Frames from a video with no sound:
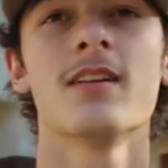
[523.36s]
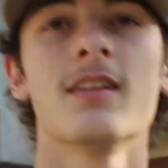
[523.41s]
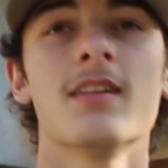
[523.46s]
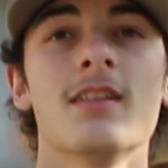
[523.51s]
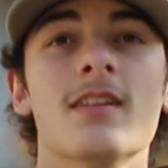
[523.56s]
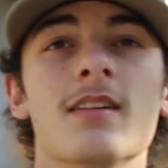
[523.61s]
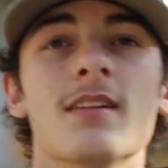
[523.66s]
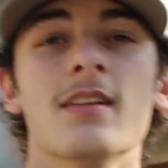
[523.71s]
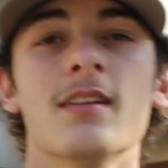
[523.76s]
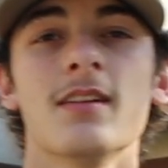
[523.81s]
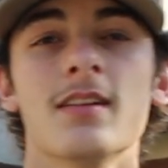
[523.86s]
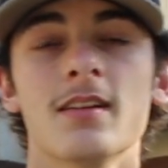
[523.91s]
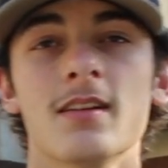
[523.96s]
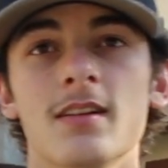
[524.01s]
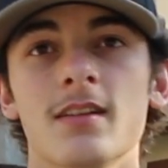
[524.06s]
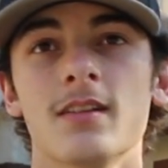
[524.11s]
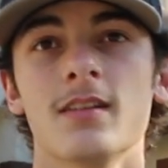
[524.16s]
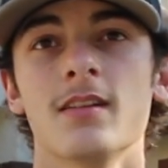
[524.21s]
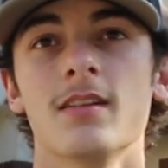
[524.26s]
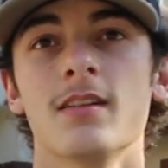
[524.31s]
something pretty
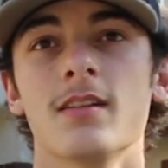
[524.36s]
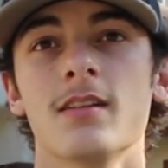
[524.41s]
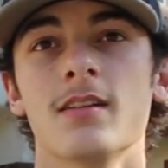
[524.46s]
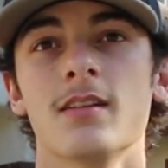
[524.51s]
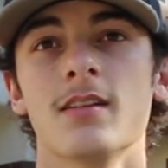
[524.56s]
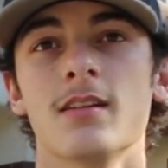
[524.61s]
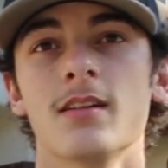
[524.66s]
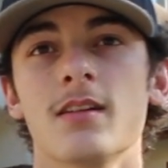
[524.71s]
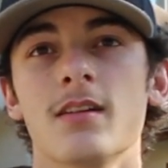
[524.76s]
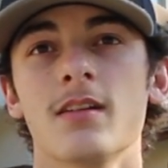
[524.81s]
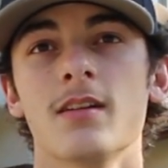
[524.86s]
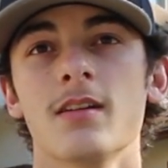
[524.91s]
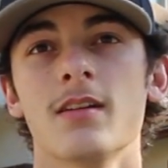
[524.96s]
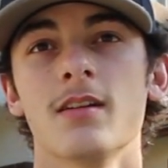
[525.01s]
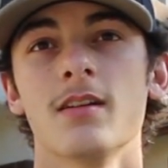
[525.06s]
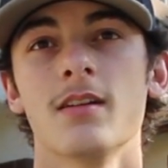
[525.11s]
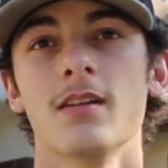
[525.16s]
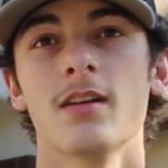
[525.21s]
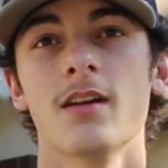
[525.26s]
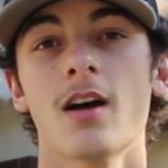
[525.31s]
soon?
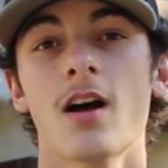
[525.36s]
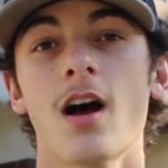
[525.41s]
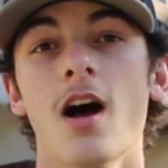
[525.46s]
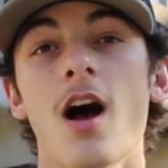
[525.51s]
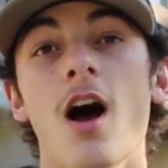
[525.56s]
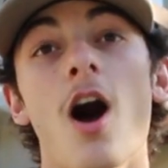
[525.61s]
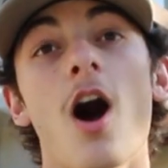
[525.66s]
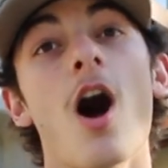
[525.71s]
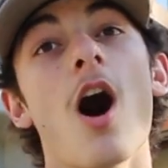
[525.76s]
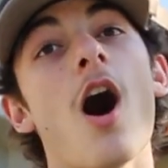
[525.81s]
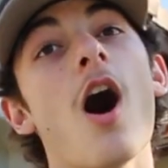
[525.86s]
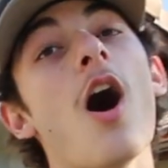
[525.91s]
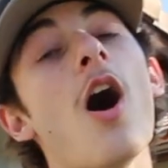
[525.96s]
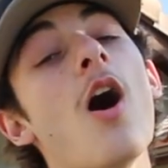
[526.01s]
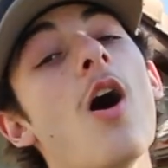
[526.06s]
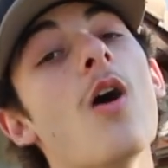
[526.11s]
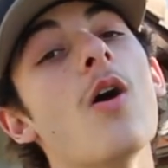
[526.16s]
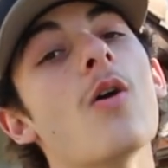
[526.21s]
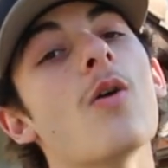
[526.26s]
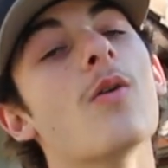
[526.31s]
Oh, you are at
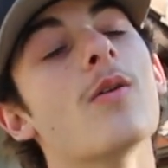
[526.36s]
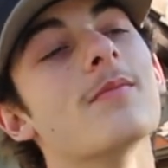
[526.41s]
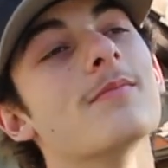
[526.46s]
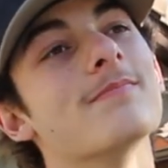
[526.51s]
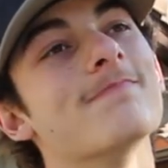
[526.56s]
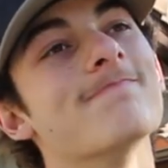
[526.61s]
least?